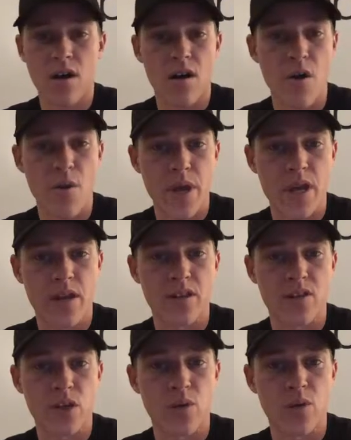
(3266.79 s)
our
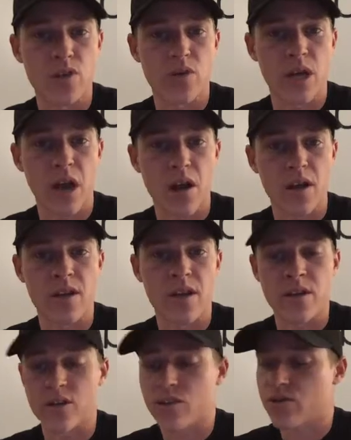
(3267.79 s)
opinions on what's going on in the
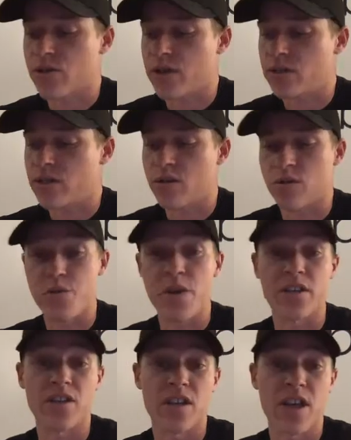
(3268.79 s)
industry. So
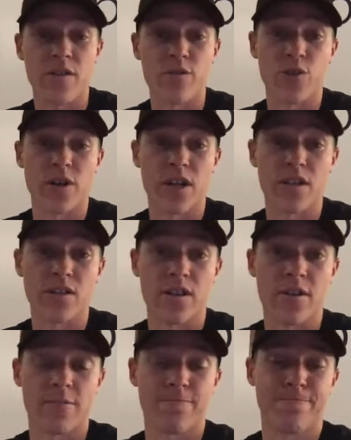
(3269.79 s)
thanks again for joining us, Eric.